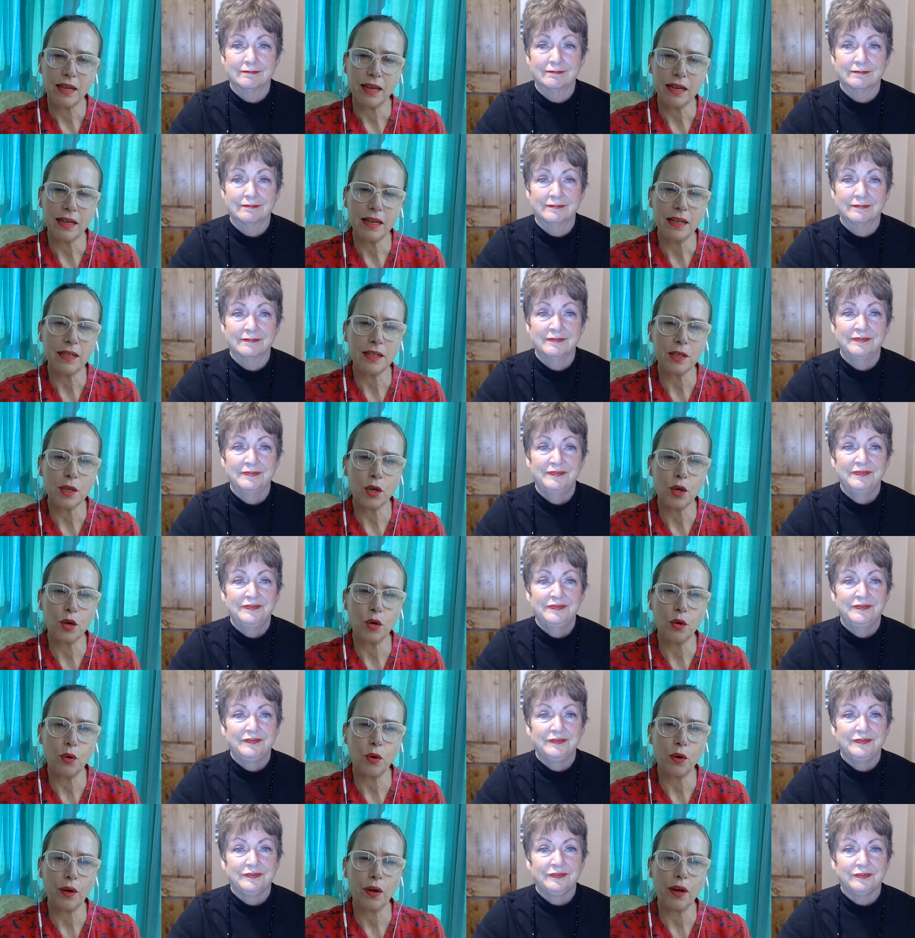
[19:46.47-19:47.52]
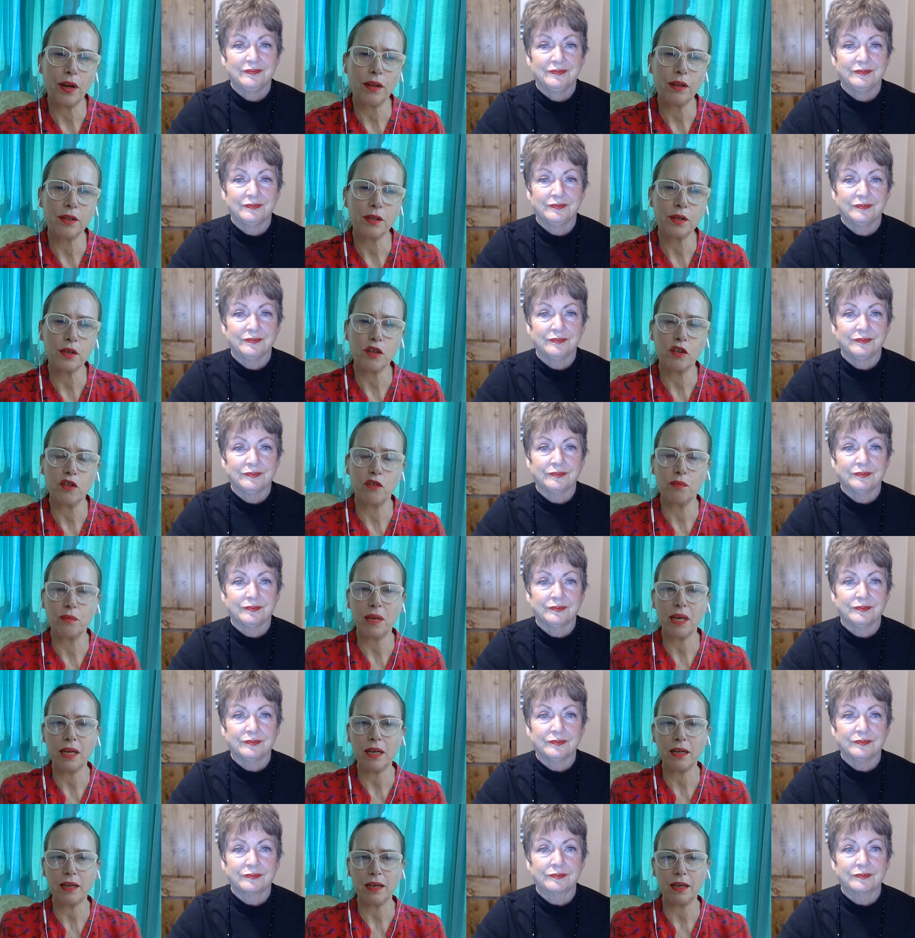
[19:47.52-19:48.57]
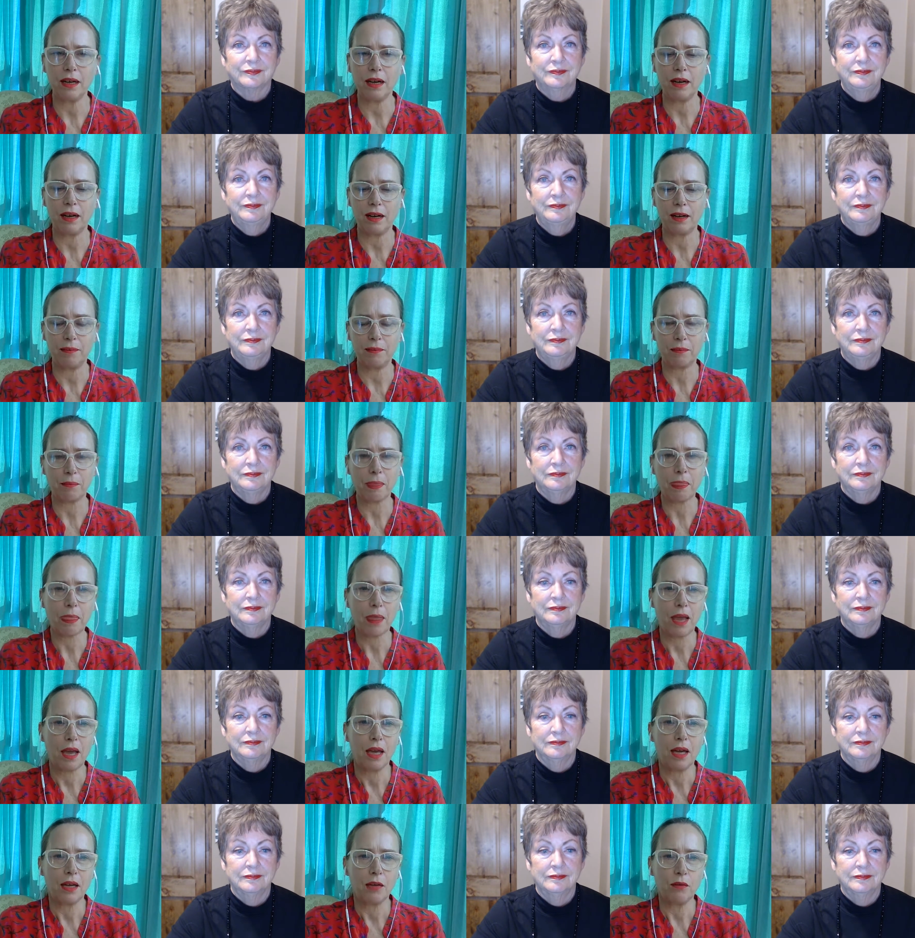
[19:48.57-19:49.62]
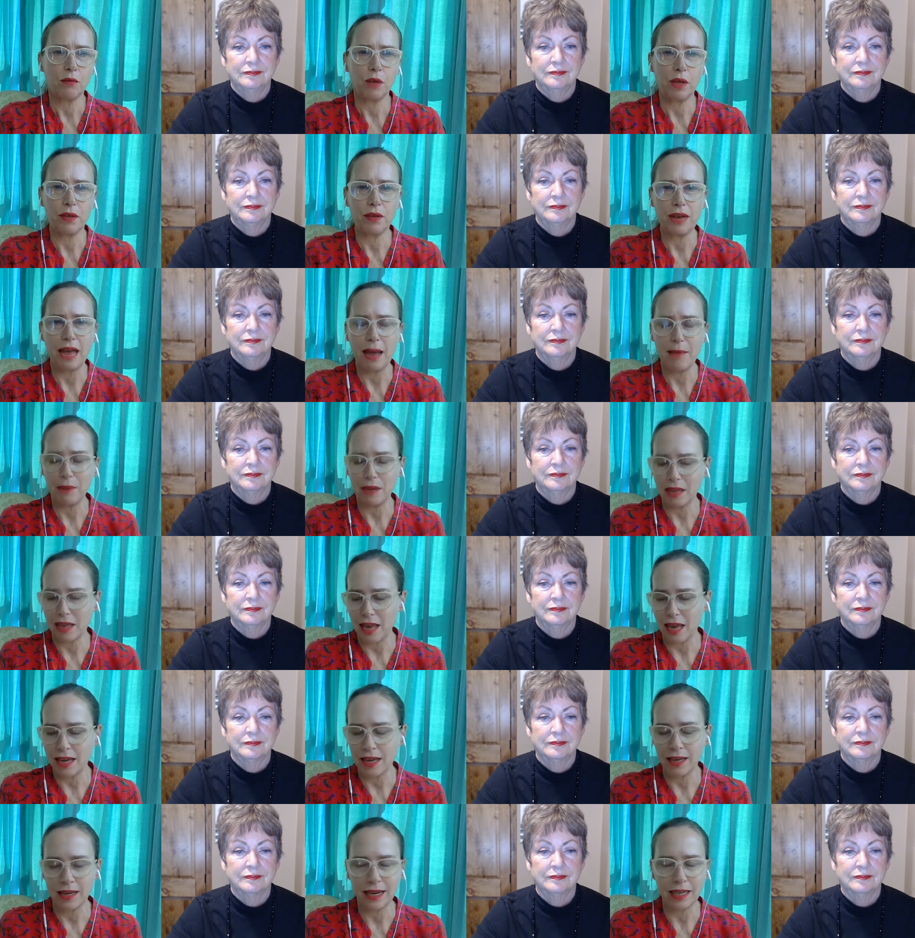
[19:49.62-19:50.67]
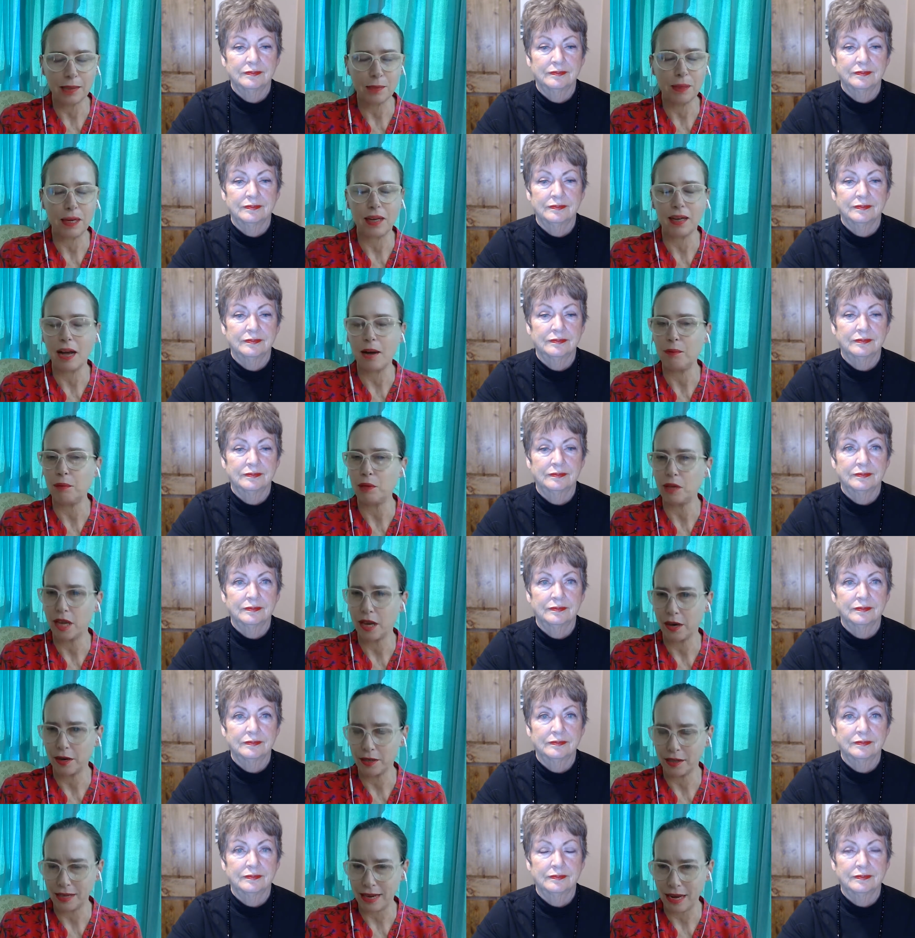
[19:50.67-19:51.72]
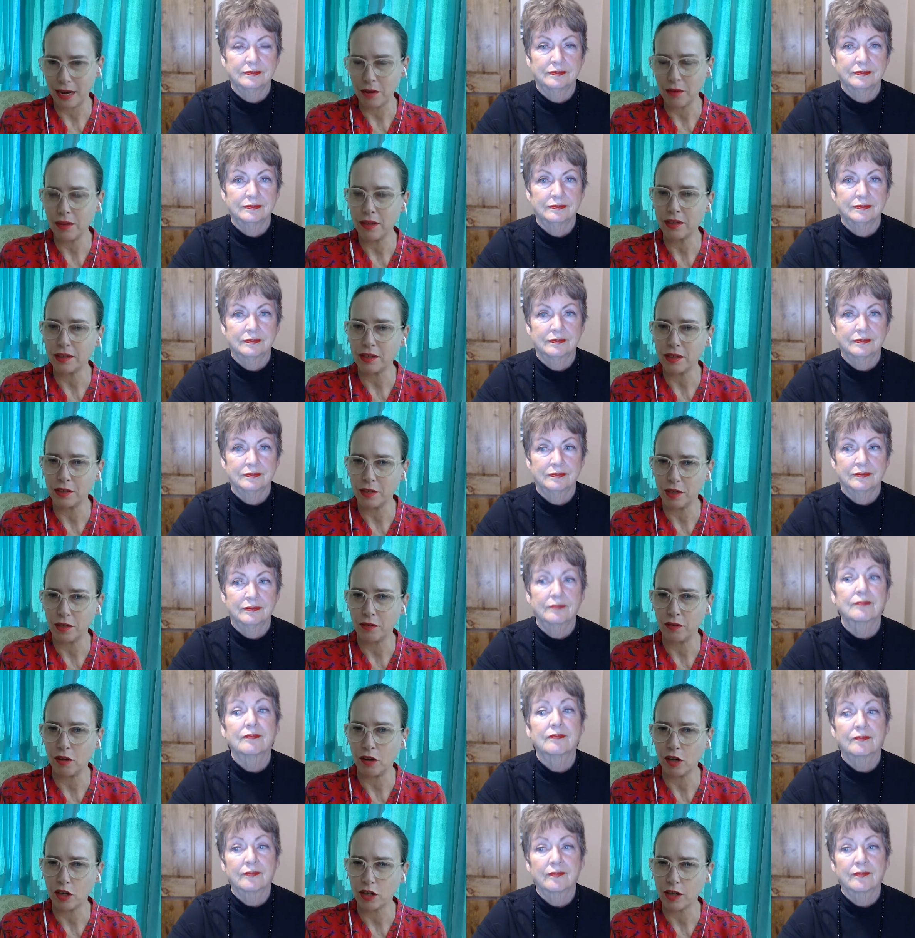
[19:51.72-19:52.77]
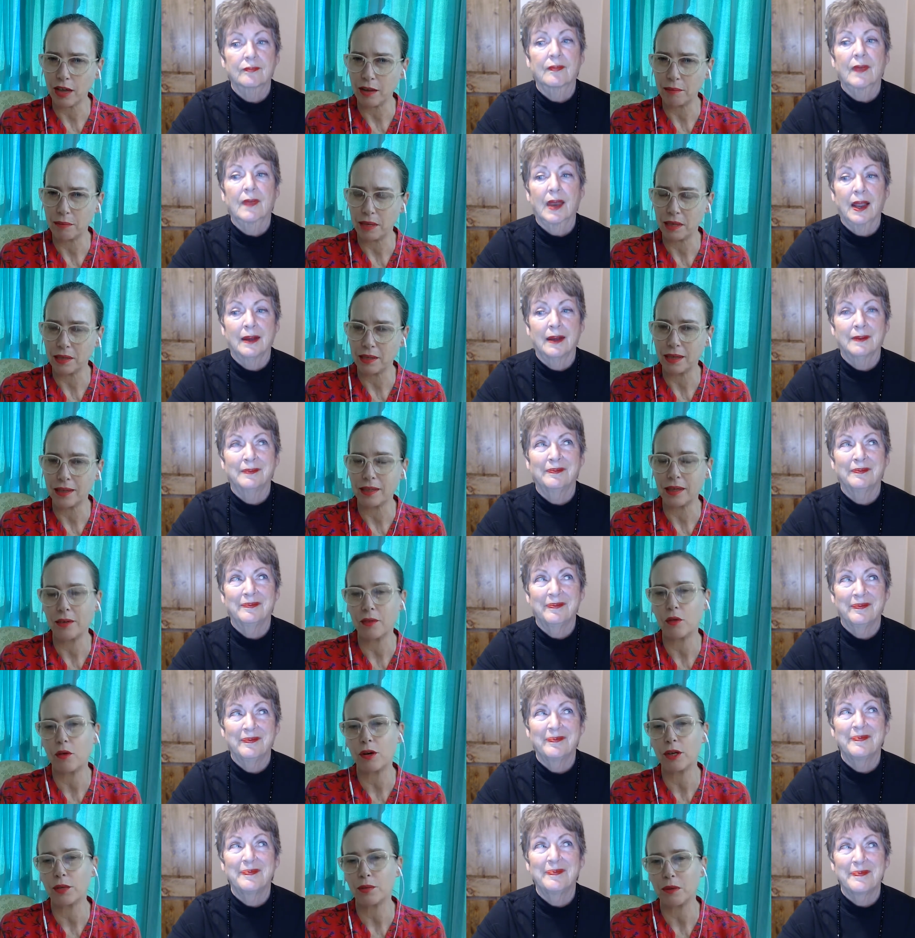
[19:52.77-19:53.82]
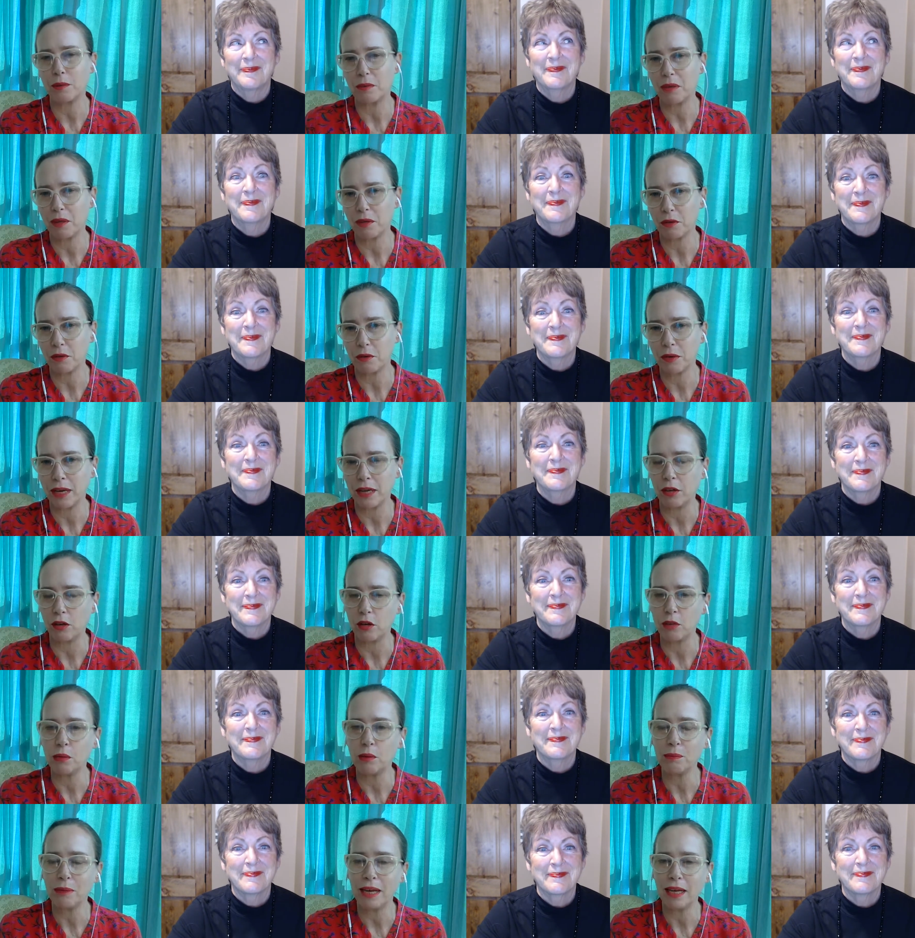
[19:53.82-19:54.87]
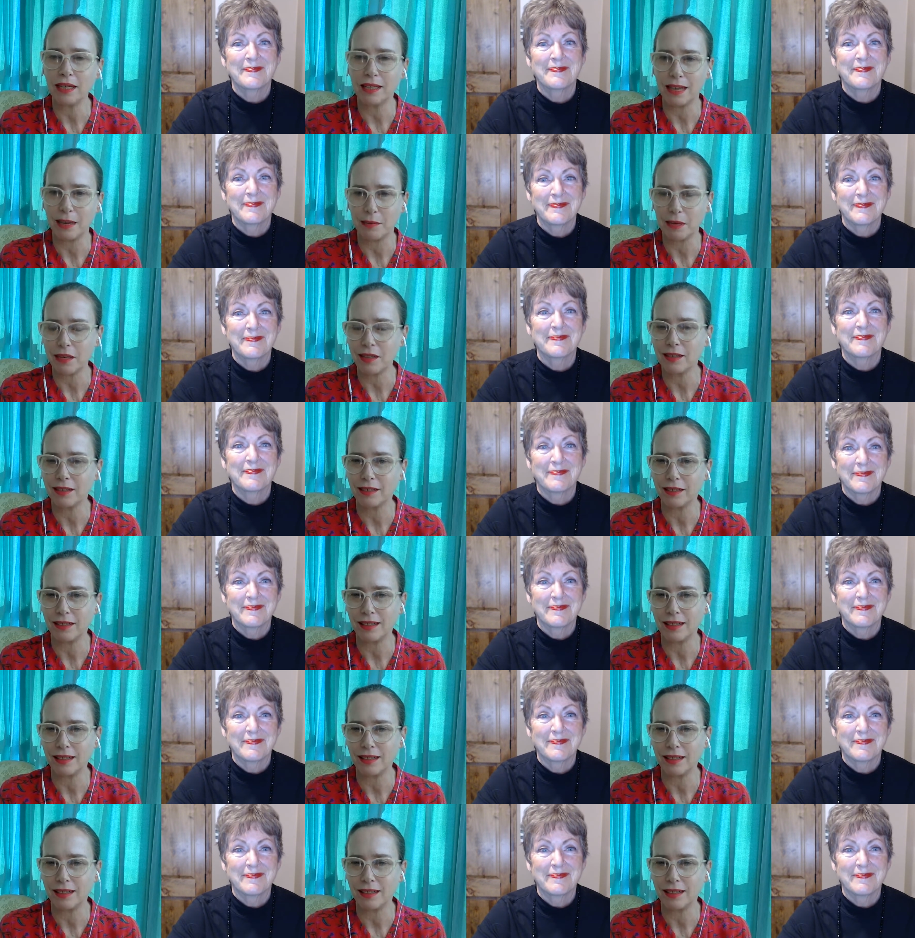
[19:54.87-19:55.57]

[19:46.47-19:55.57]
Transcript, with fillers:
Speaker 1: And so, uh, so you've been um, with Nan McKay Connects been a couple years now that since you've launched that business, and of course we've been through a global pandemic.